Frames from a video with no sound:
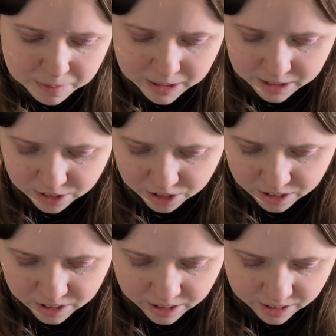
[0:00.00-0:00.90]
me
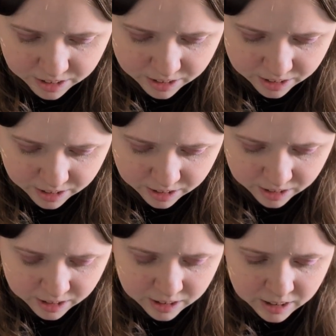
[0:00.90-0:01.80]
just
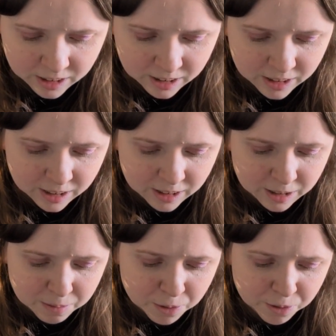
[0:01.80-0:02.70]

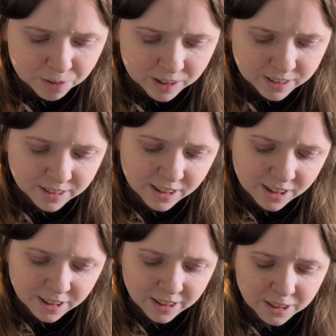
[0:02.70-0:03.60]
move these
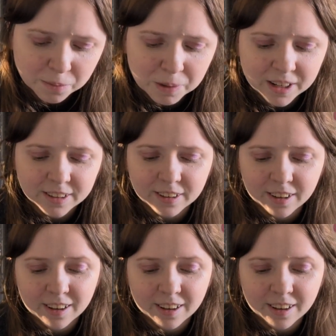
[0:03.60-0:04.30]
down a little bit.